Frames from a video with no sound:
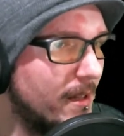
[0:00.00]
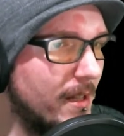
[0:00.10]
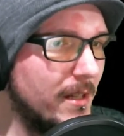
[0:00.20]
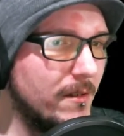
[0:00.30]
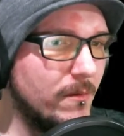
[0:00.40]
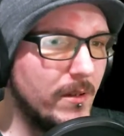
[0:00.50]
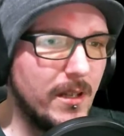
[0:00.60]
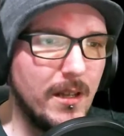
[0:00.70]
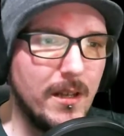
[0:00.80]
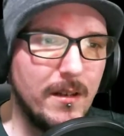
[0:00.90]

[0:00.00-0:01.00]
And we get